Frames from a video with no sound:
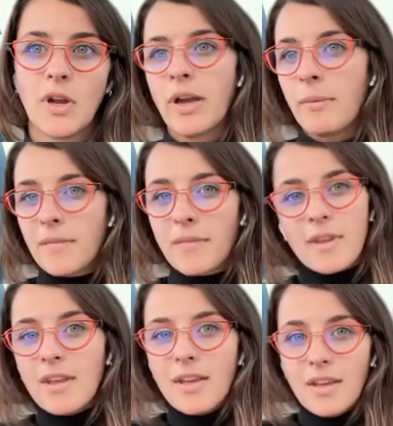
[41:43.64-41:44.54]
Okay.
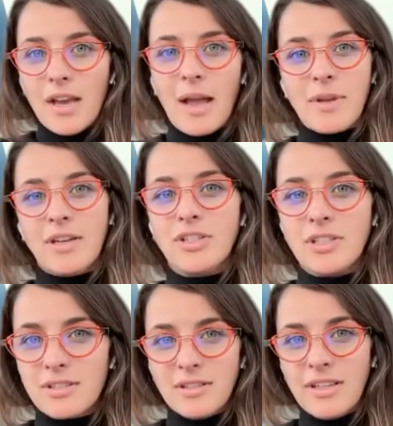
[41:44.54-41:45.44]
I'm going to
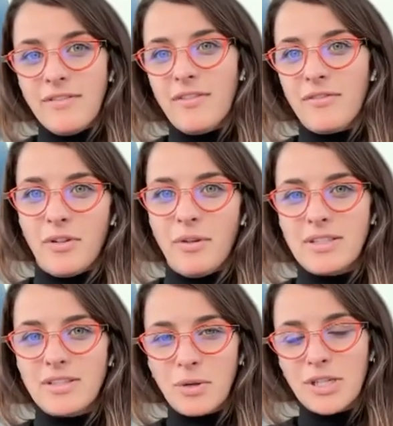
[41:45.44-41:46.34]
just leave it for the
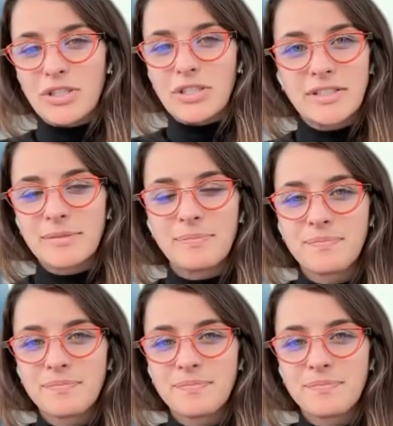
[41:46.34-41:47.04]
rest of questions.